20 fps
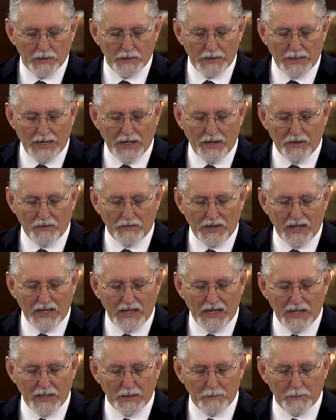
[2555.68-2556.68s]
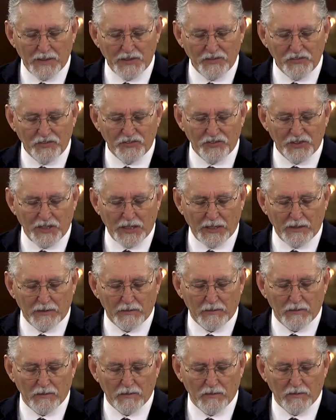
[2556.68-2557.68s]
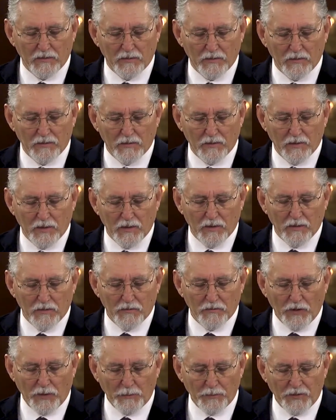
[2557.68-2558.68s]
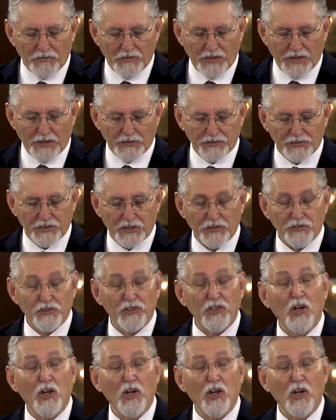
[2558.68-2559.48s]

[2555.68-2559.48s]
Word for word: Now they had been sent from the Pharisees.